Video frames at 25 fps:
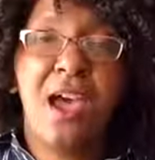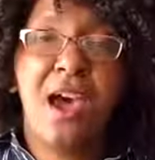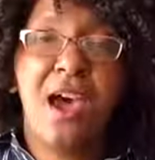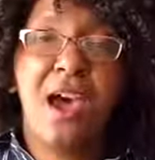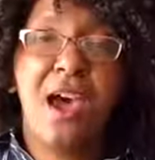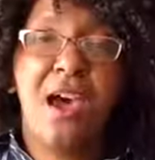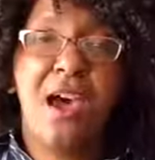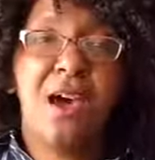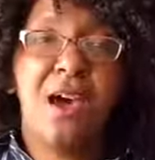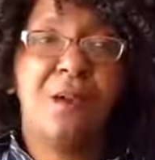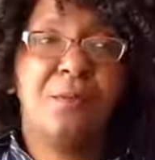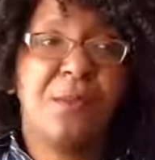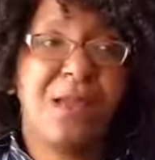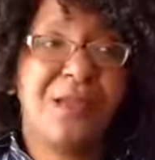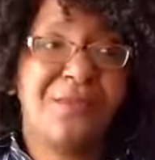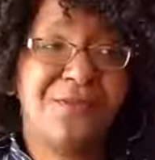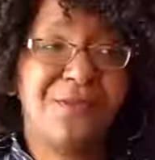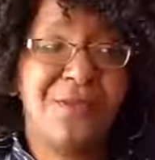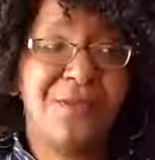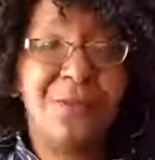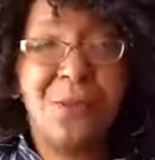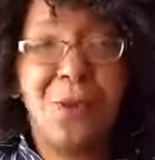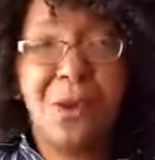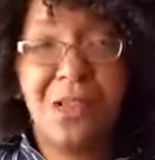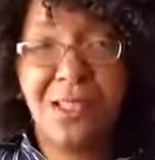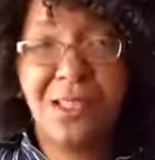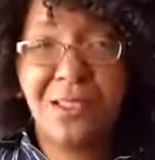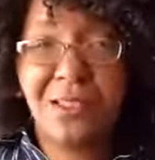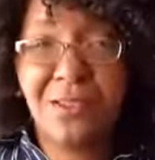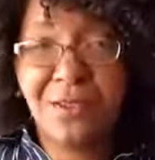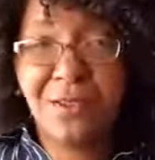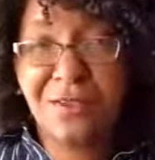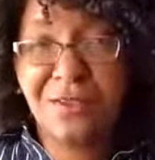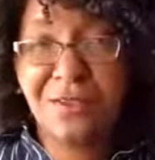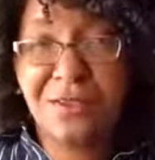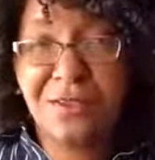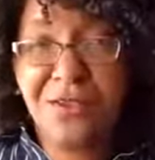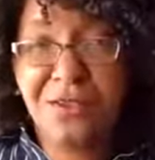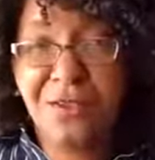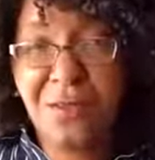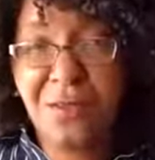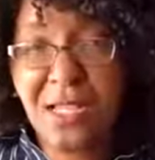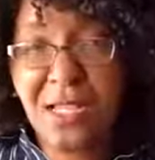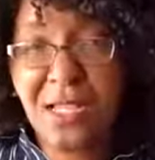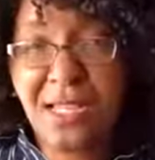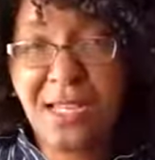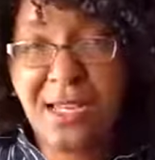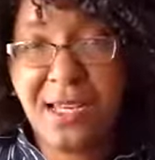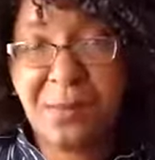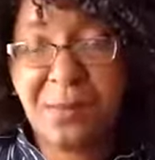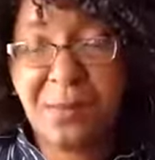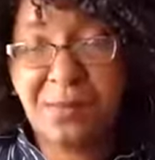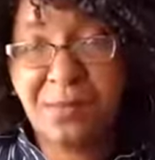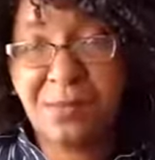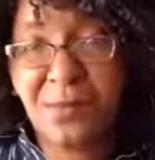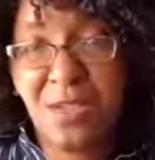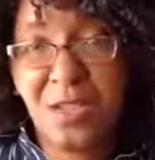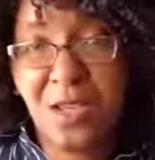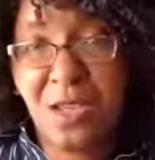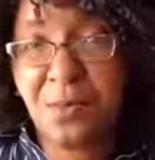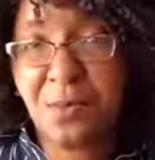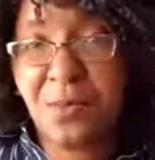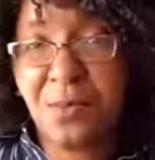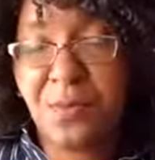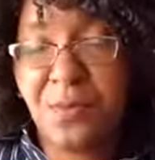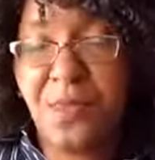If you want a little social media tip,